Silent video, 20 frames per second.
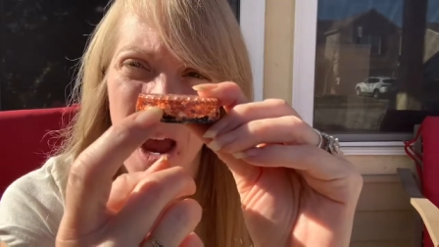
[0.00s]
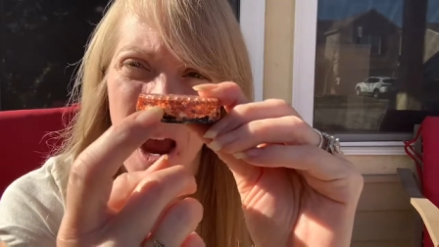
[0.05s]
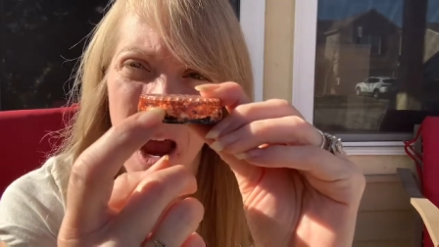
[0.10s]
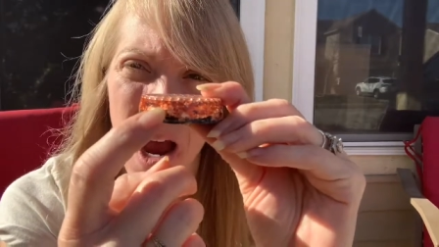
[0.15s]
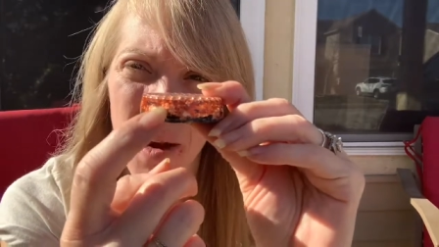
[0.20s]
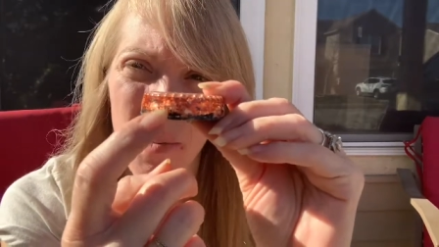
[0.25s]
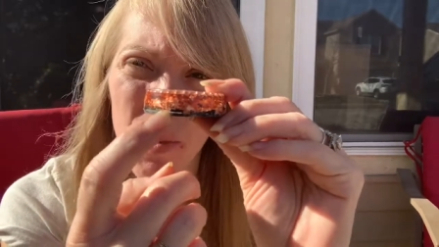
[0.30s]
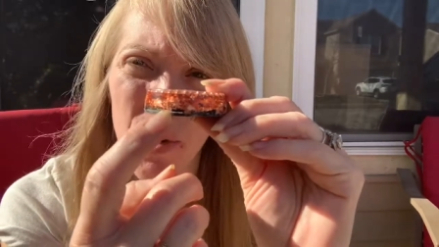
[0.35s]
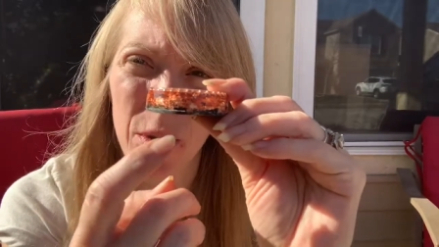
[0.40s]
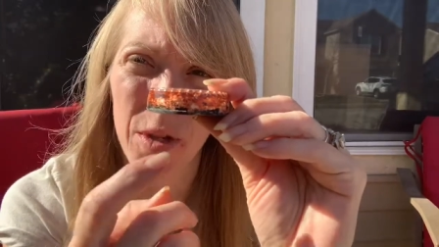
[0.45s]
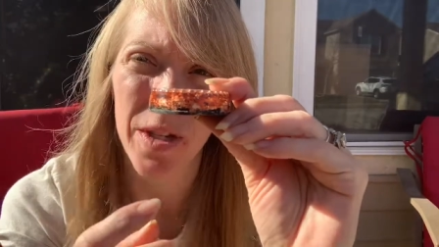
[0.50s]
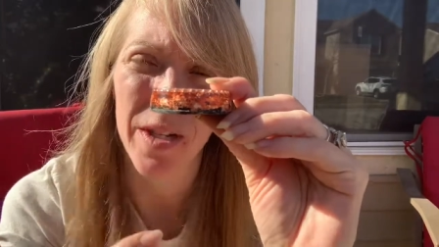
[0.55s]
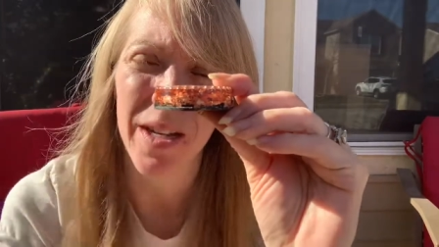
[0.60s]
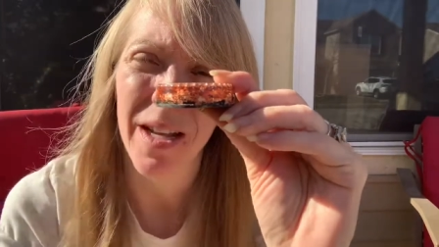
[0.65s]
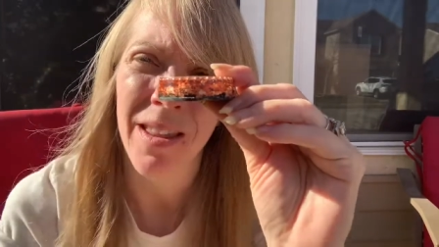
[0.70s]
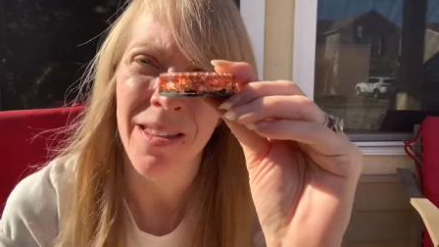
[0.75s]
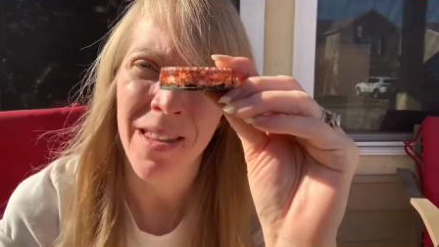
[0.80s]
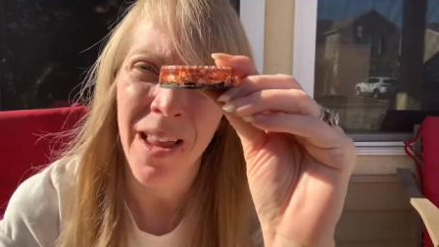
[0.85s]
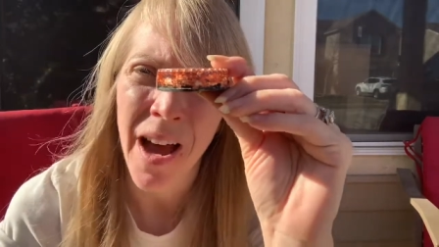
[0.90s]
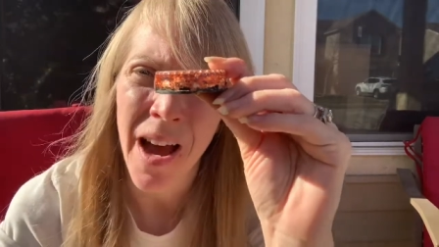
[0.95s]
I put
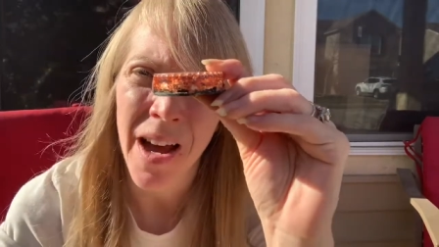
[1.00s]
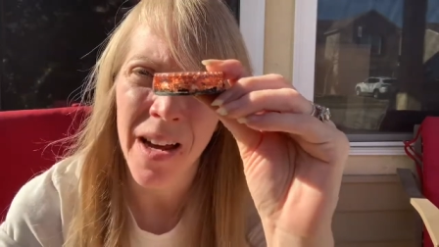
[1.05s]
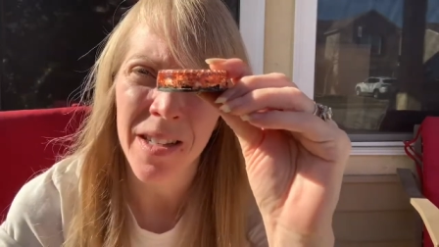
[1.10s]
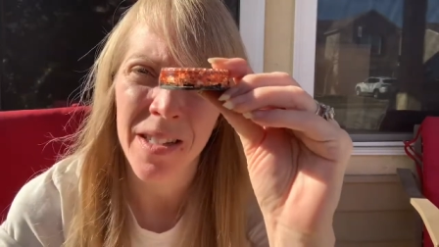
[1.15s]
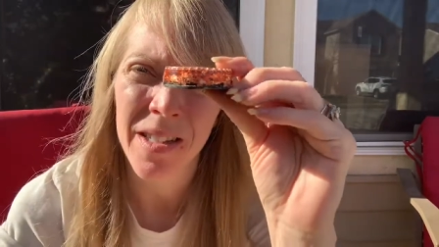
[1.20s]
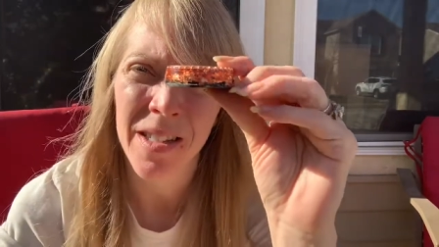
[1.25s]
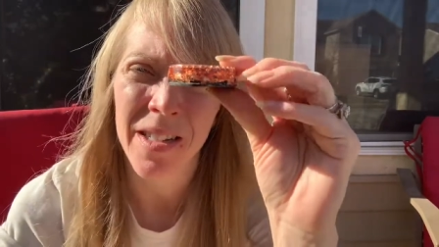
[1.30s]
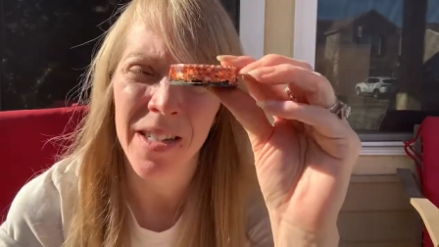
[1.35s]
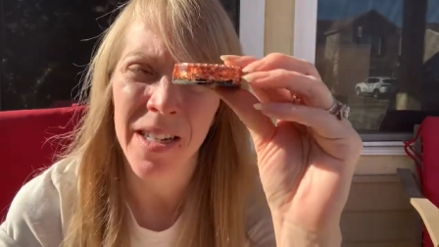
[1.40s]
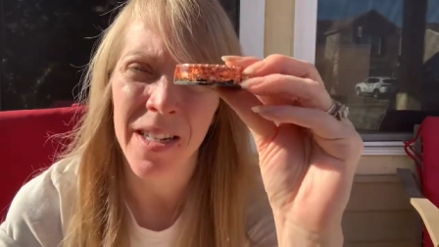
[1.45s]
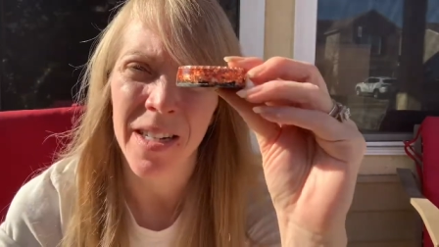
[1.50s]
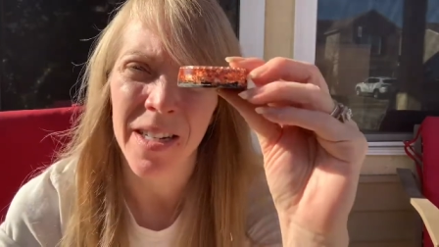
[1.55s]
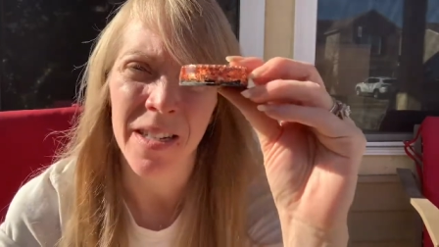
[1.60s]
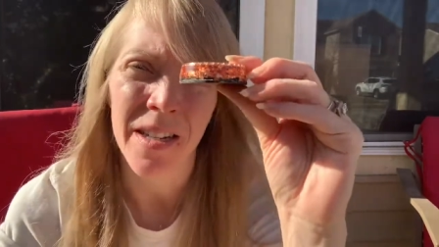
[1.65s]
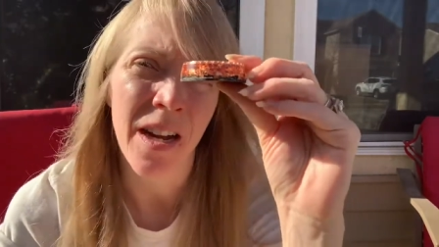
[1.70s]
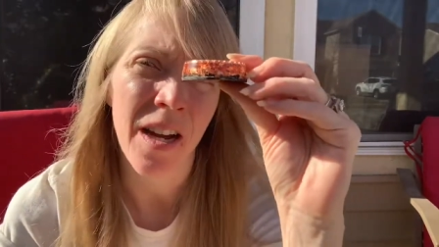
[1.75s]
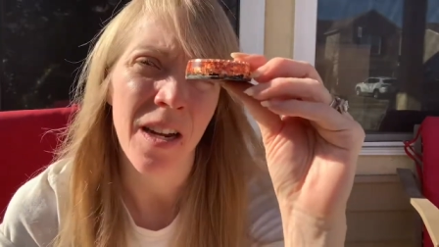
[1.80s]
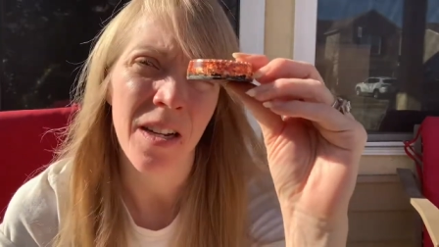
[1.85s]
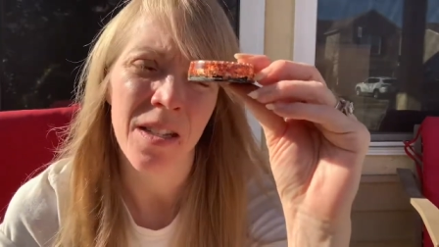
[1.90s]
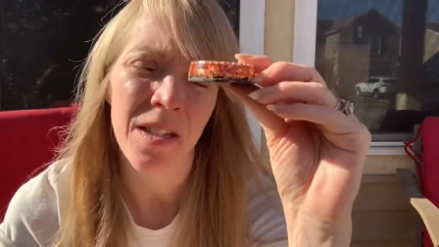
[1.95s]
lots and
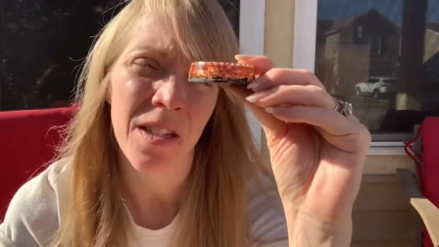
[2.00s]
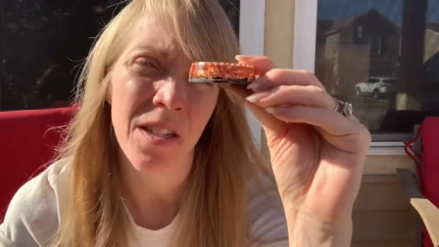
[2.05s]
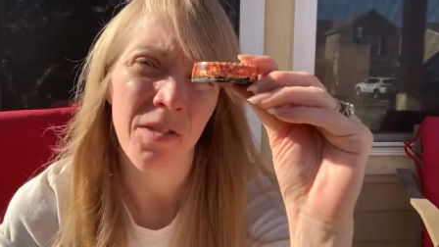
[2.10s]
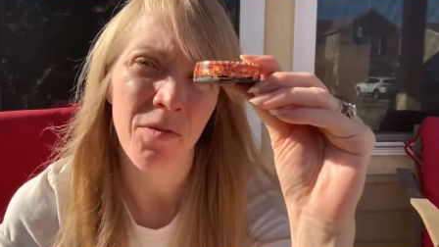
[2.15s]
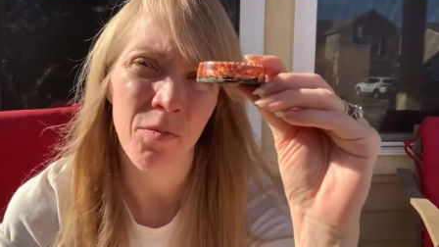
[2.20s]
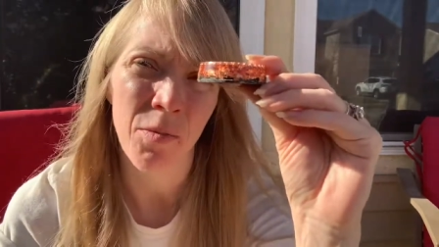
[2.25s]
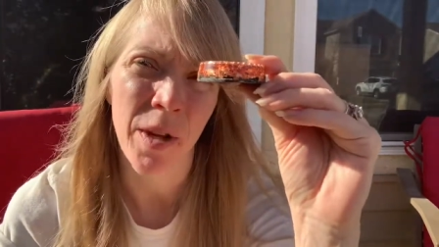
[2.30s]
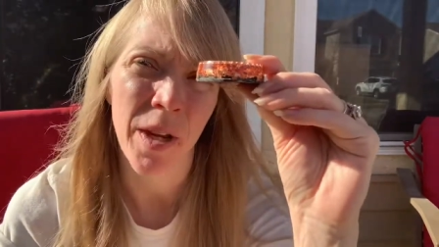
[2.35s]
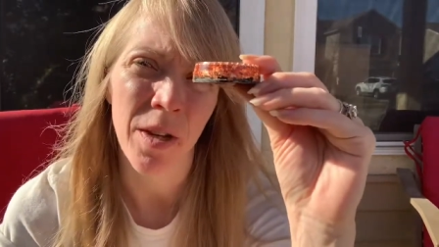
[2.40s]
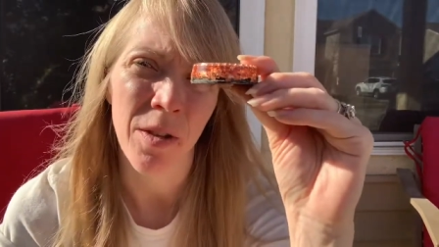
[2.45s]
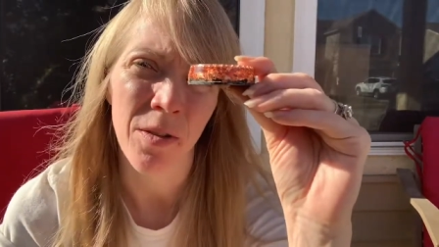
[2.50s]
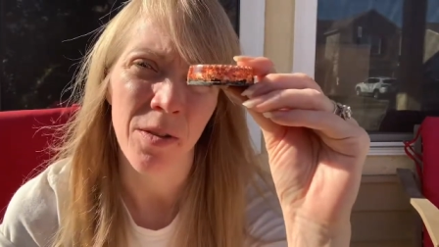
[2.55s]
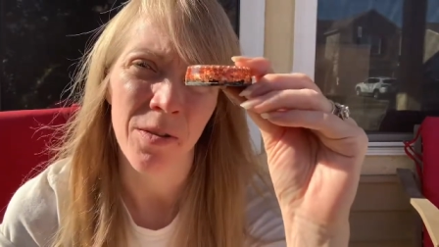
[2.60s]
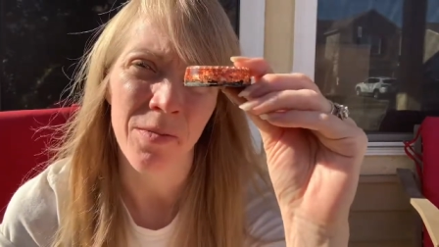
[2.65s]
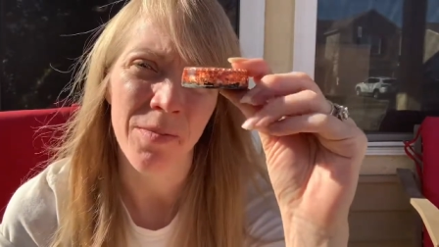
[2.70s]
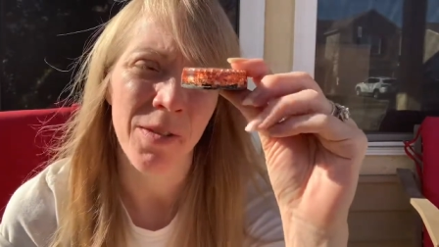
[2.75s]
lots of metal.